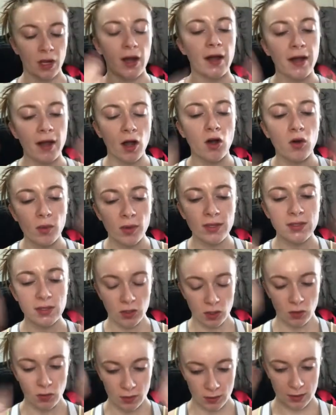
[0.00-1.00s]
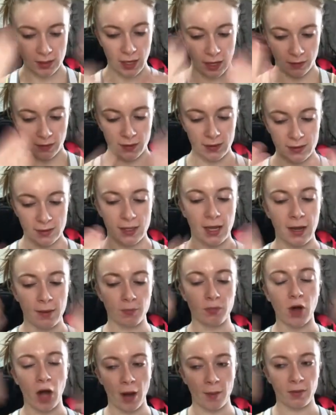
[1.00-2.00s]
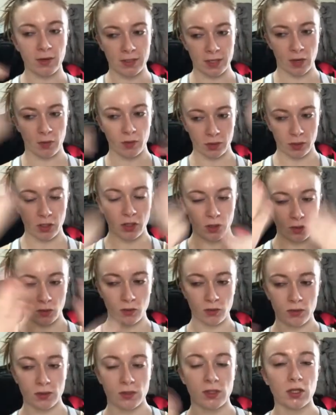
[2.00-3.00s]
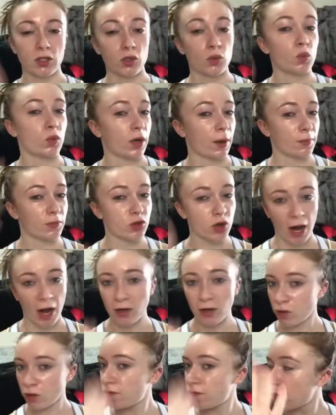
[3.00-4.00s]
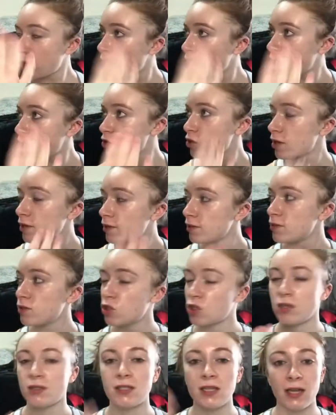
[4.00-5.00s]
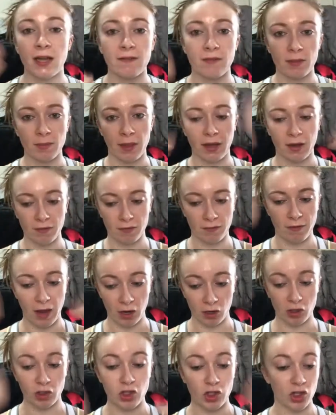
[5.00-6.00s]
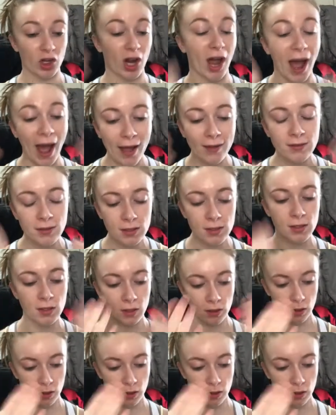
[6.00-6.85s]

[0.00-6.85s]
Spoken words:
I always use like the same primers I would use when I'm trying new foundations, just to give them like a fair shot.